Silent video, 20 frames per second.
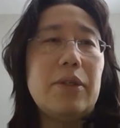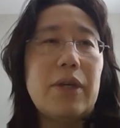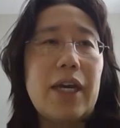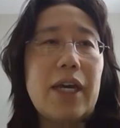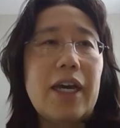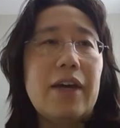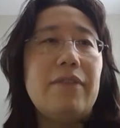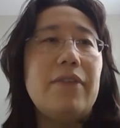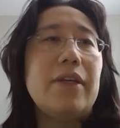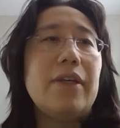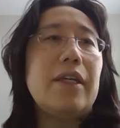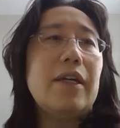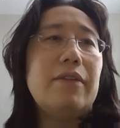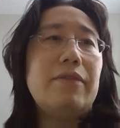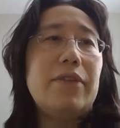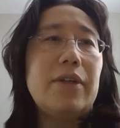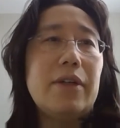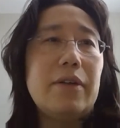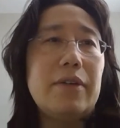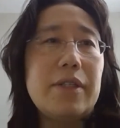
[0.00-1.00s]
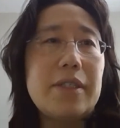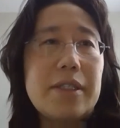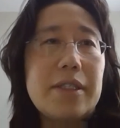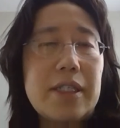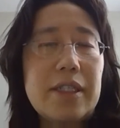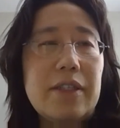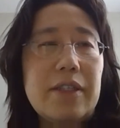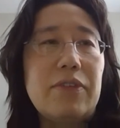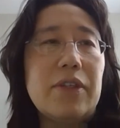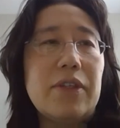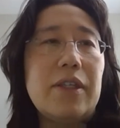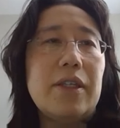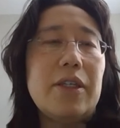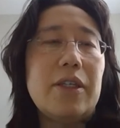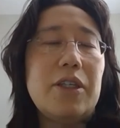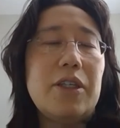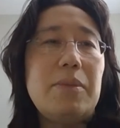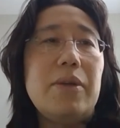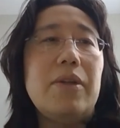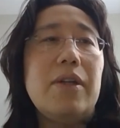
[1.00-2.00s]
having a very
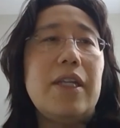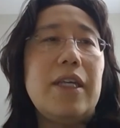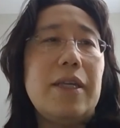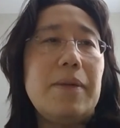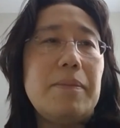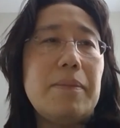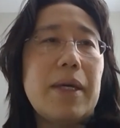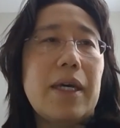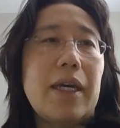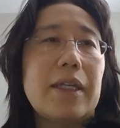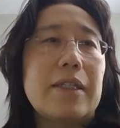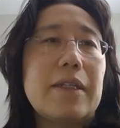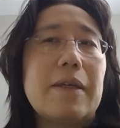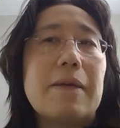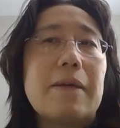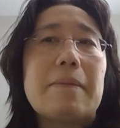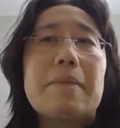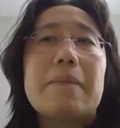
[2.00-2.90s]
significant community impact.